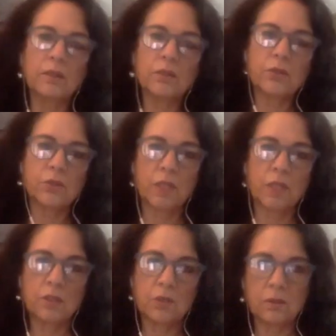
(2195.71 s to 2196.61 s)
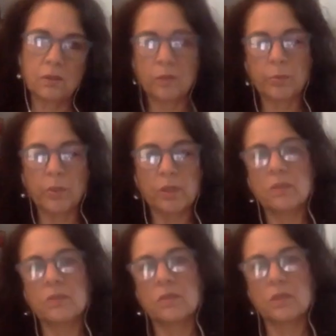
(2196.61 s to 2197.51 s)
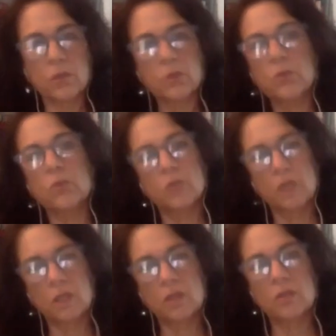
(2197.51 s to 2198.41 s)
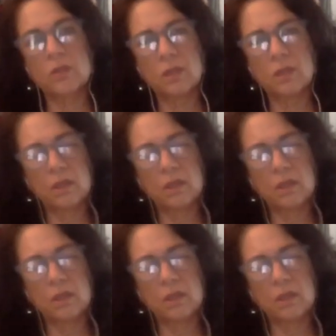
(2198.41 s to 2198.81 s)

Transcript: there's stages in the process, there's also stages in,